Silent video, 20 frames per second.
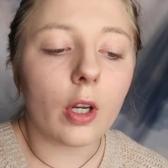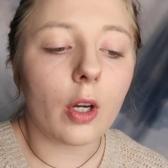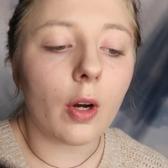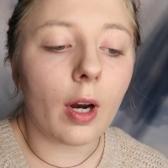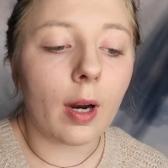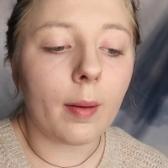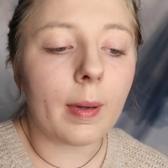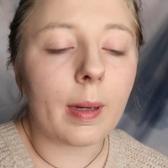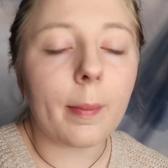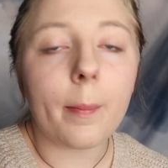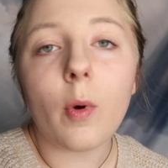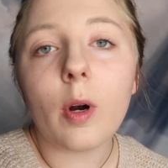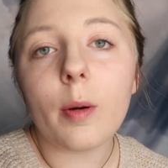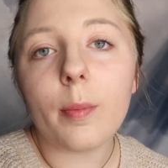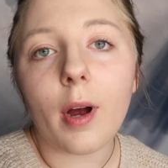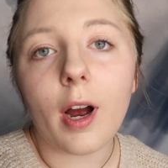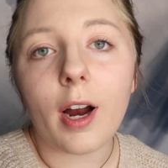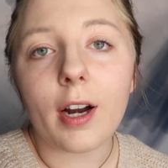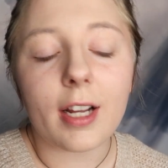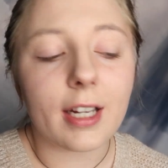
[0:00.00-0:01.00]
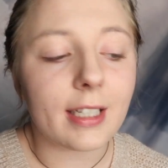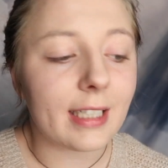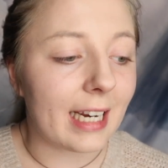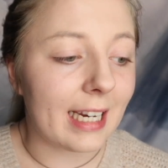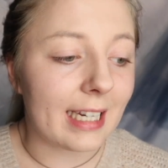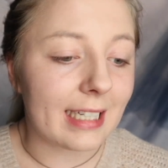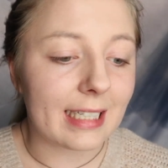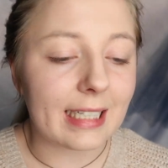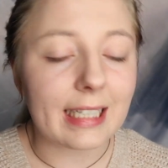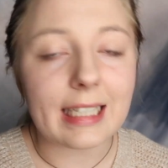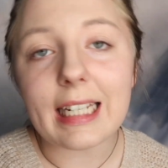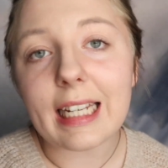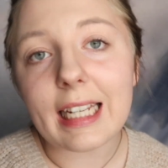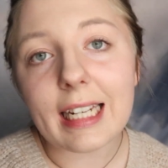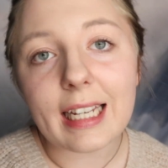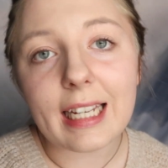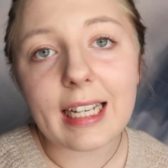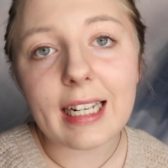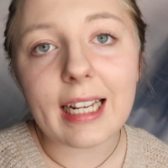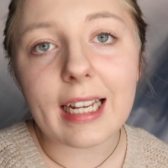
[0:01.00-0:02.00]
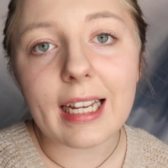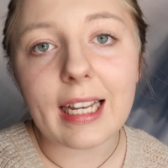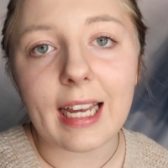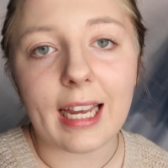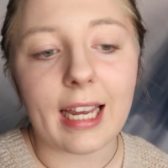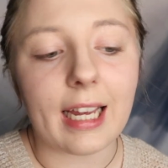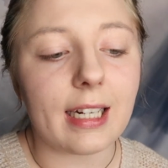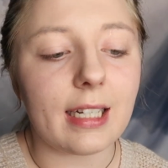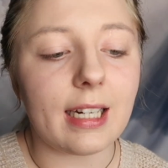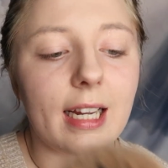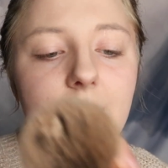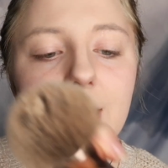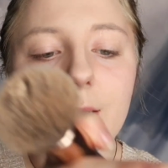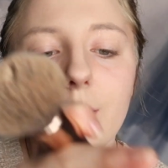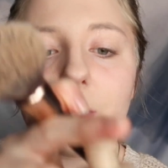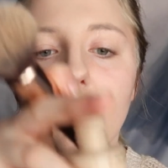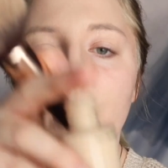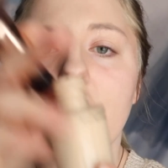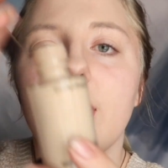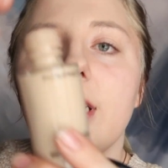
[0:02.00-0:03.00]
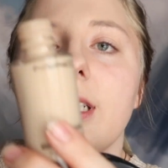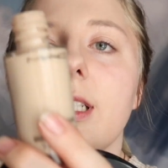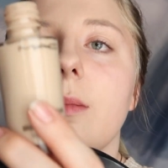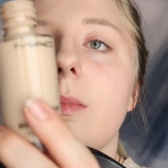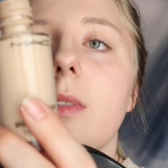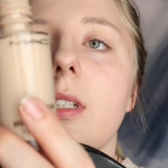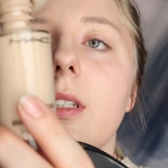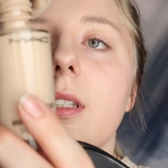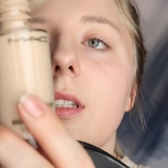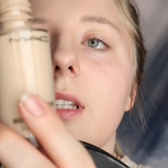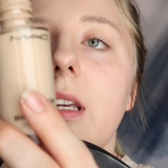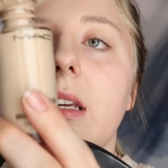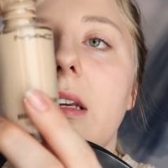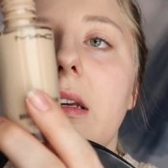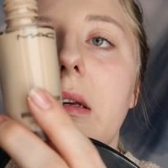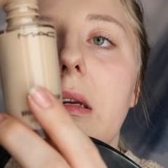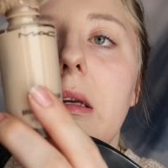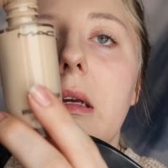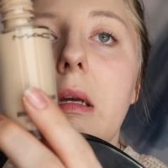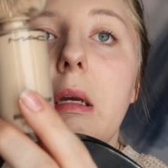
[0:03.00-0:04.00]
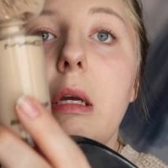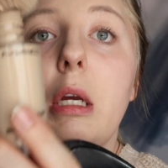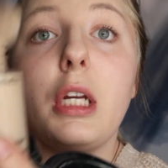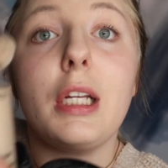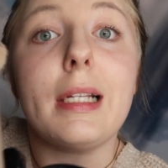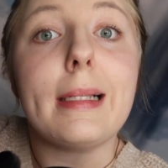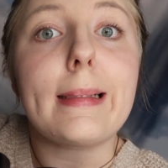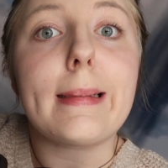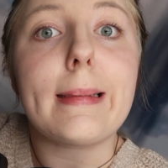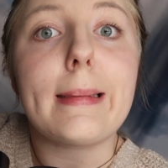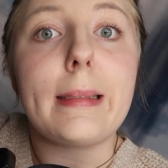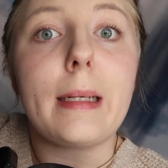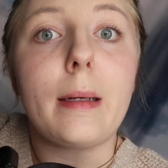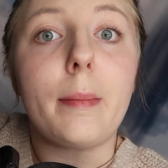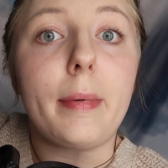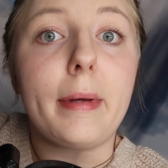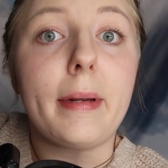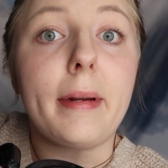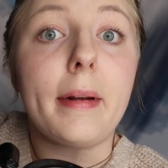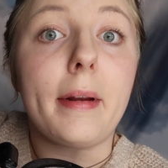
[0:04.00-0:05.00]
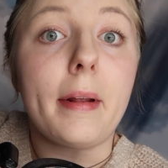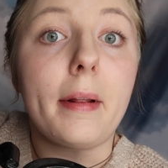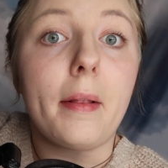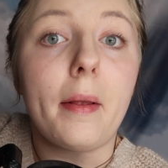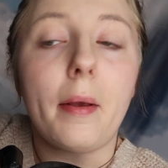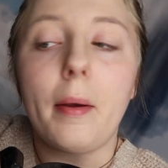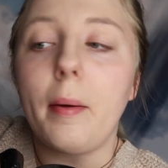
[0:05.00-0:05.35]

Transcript: Grabbing more product as needed, and as I'm doing this, I'm just like dumping it in